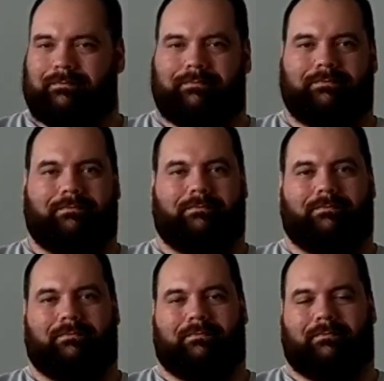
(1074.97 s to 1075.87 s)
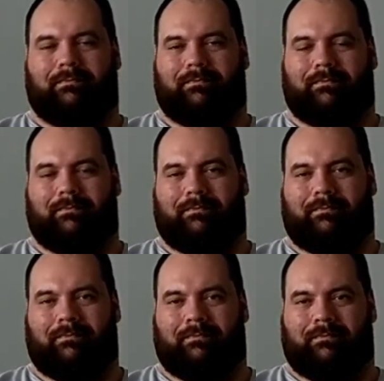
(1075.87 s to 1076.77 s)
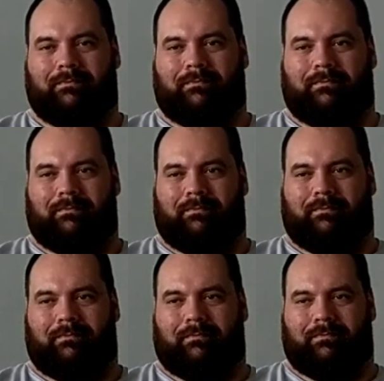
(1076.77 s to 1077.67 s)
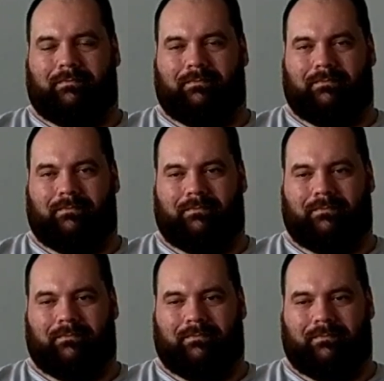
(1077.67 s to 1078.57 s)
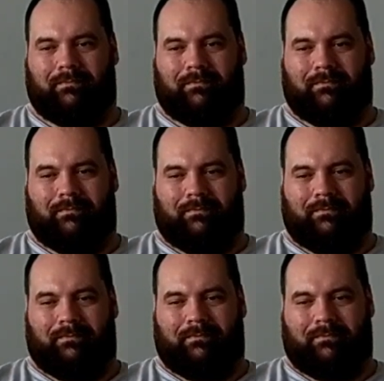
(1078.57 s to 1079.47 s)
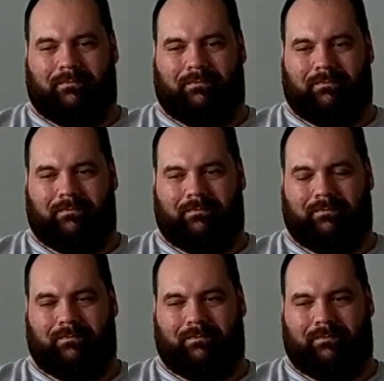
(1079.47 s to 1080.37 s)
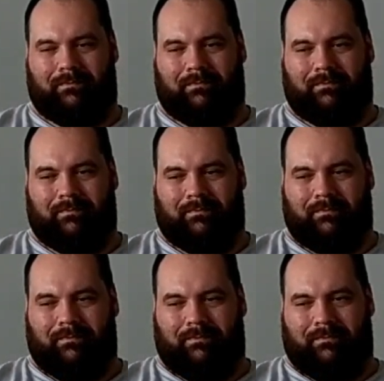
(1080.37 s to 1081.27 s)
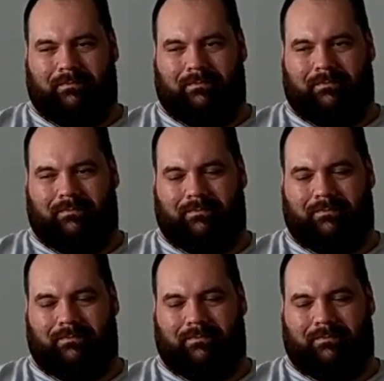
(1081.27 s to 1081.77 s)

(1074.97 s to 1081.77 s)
The person shown says nothing.